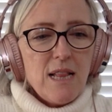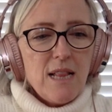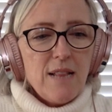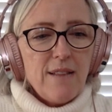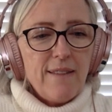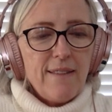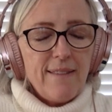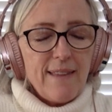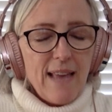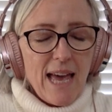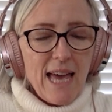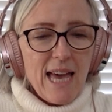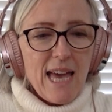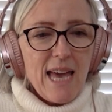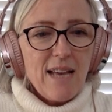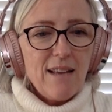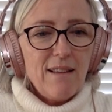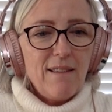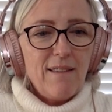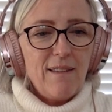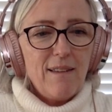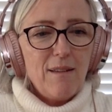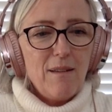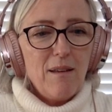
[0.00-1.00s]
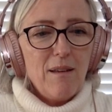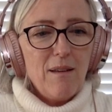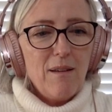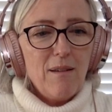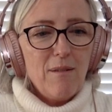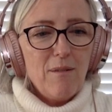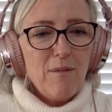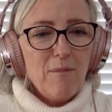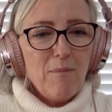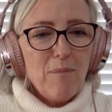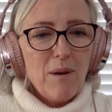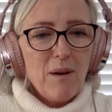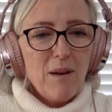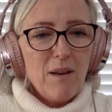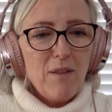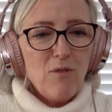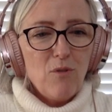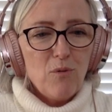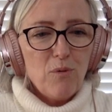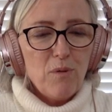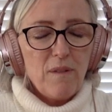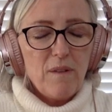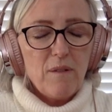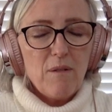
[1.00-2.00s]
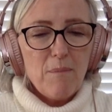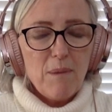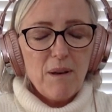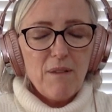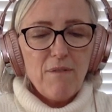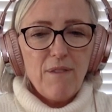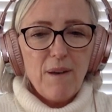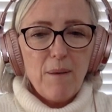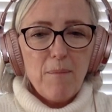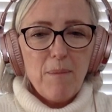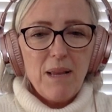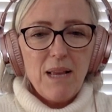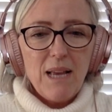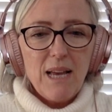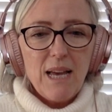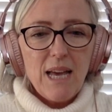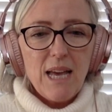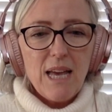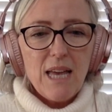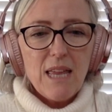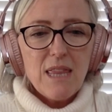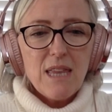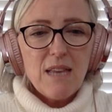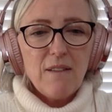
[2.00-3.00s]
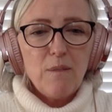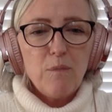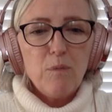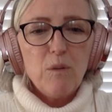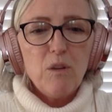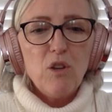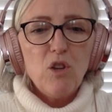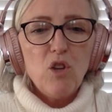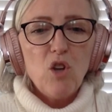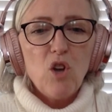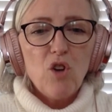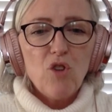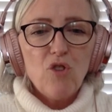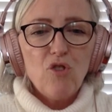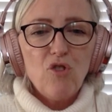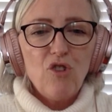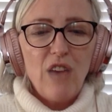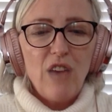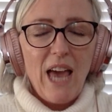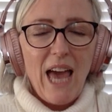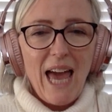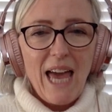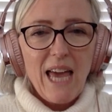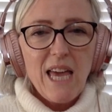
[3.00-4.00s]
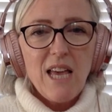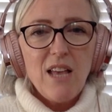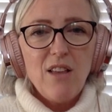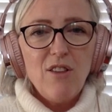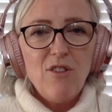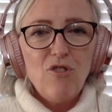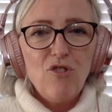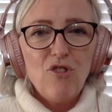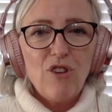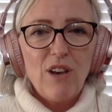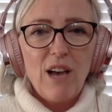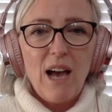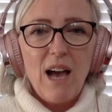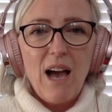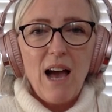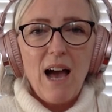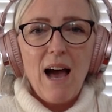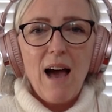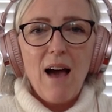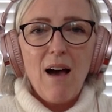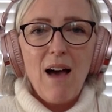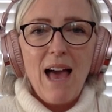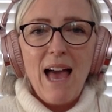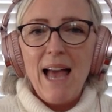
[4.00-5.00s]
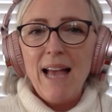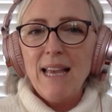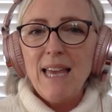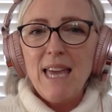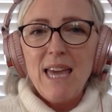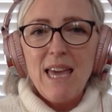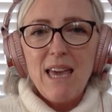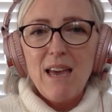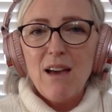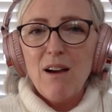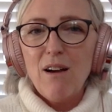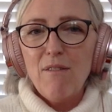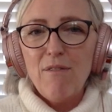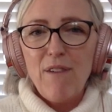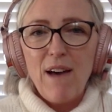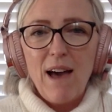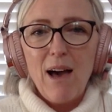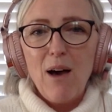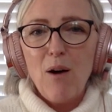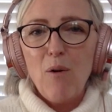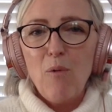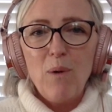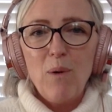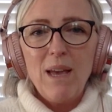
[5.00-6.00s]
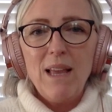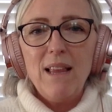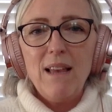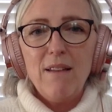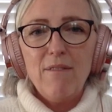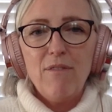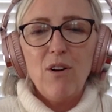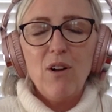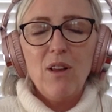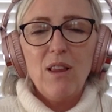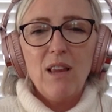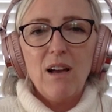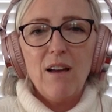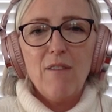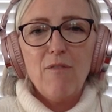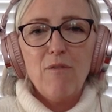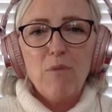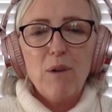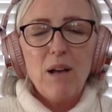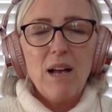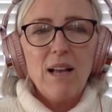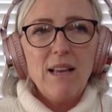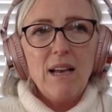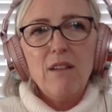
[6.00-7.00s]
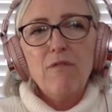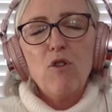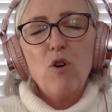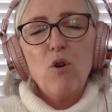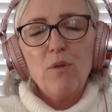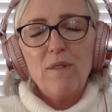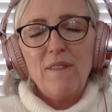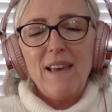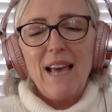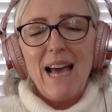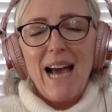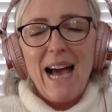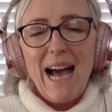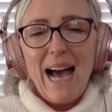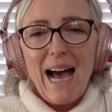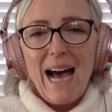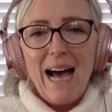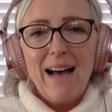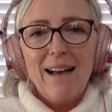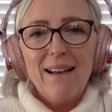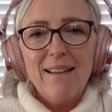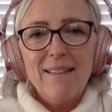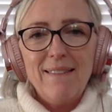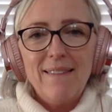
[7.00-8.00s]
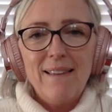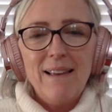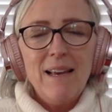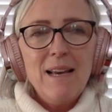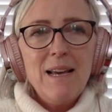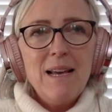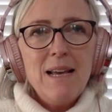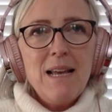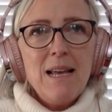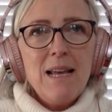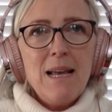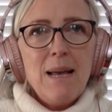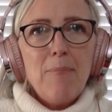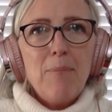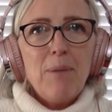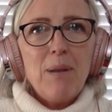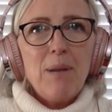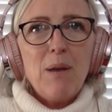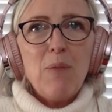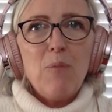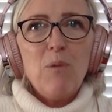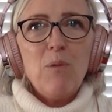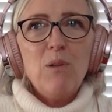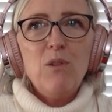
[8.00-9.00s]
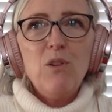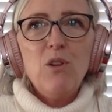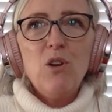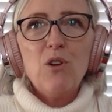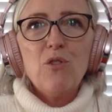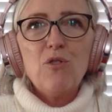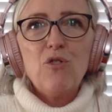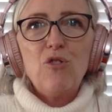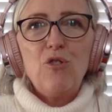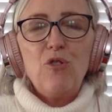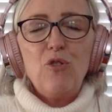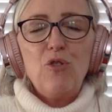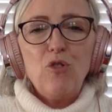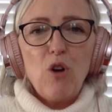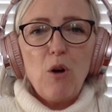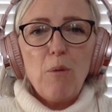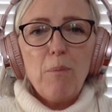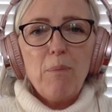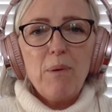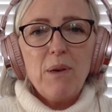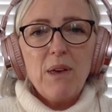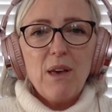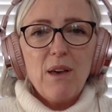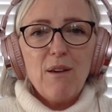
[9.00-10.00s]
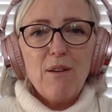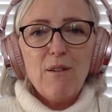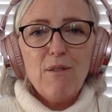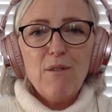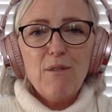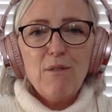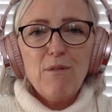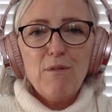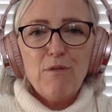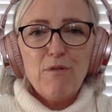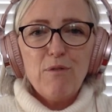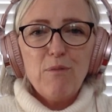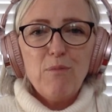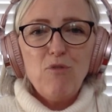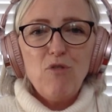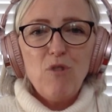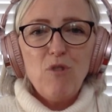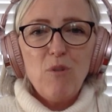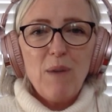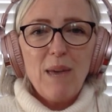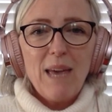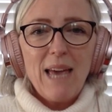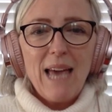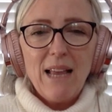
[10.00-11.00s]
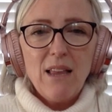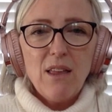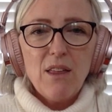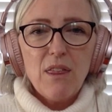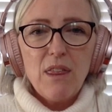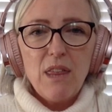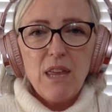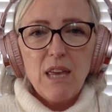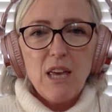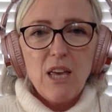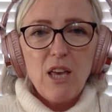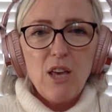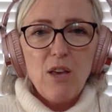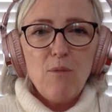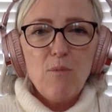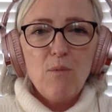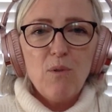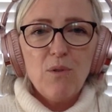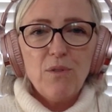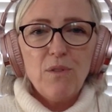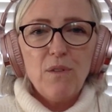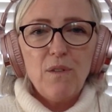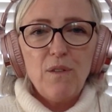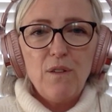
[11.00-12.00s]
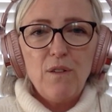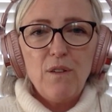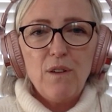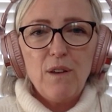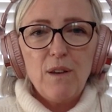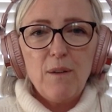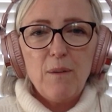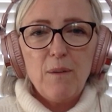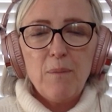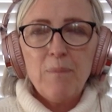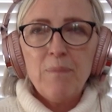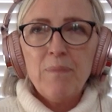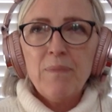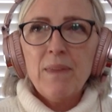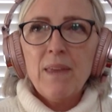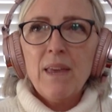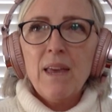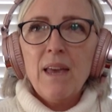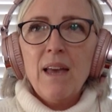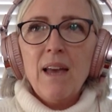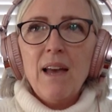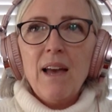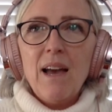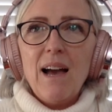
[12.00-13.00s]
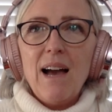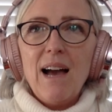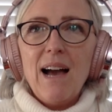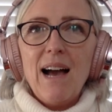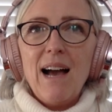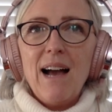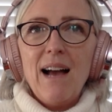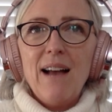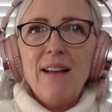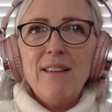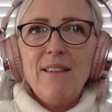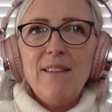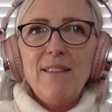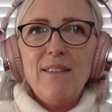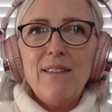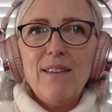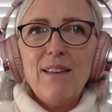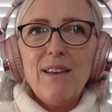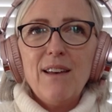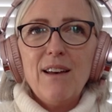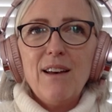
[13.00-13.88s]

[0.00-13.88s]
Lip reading: saying to my daughter and my family, this will not change any of how we live our life. And of course it has, but it will not stop you from doing anything you want to do. And